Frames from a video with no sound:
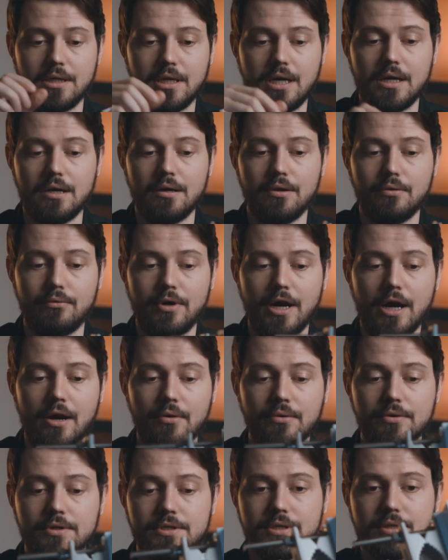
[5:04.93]
get it
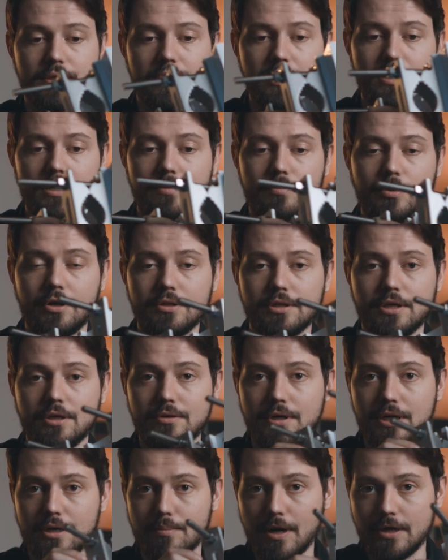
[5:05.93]
around the part that
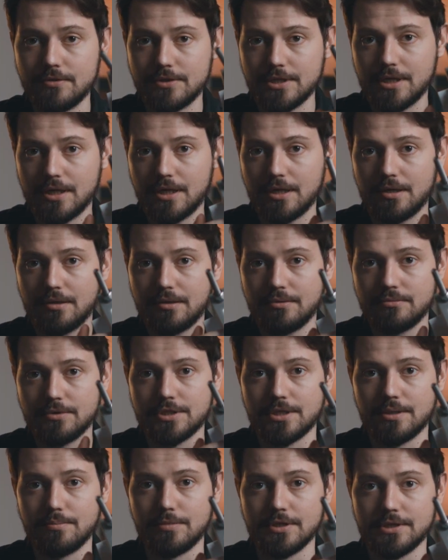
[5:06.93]
you need to mount it on,
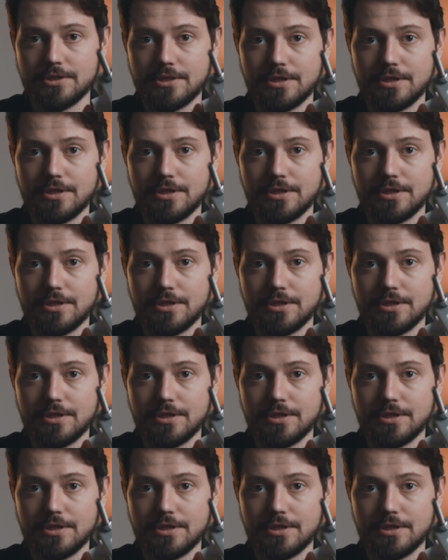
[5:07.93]
which can be